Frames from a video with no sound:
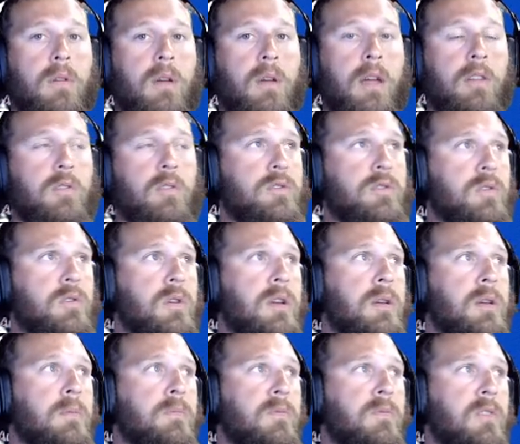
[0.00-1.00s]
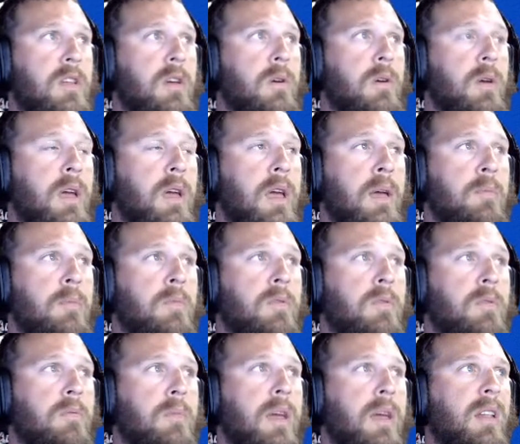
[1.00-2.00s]
I do stream video
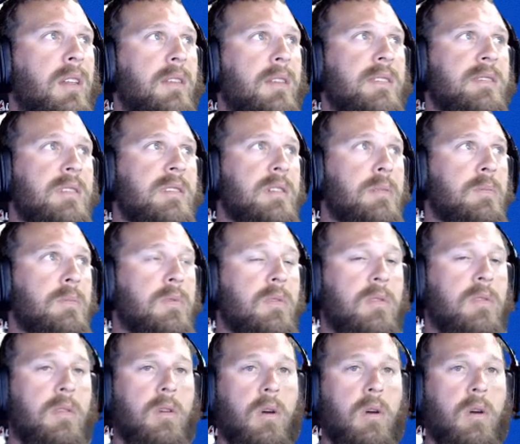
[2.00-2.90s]
games, mainly Sims,